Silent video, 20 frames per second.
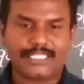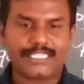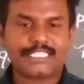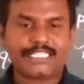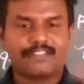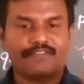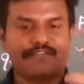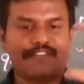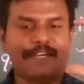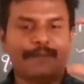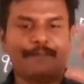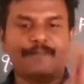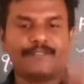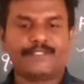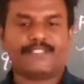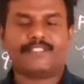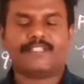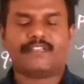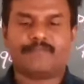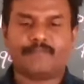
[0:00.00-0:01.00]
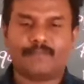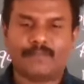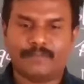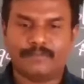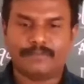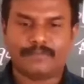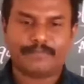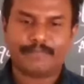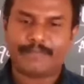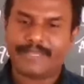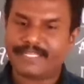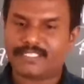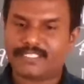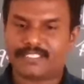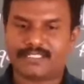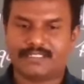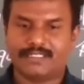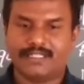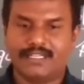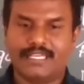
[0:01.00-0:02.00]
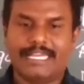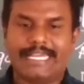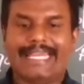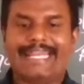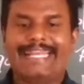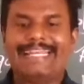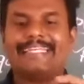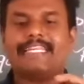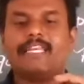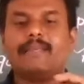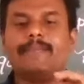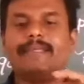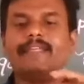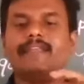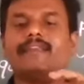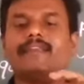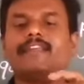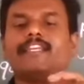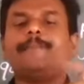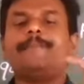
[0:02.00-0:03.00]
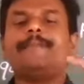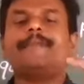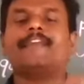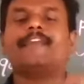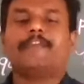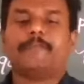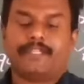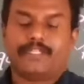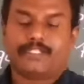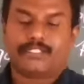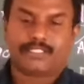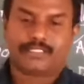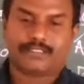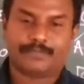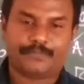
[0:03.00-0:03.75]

Just 5% of bits, a little bit typical bits.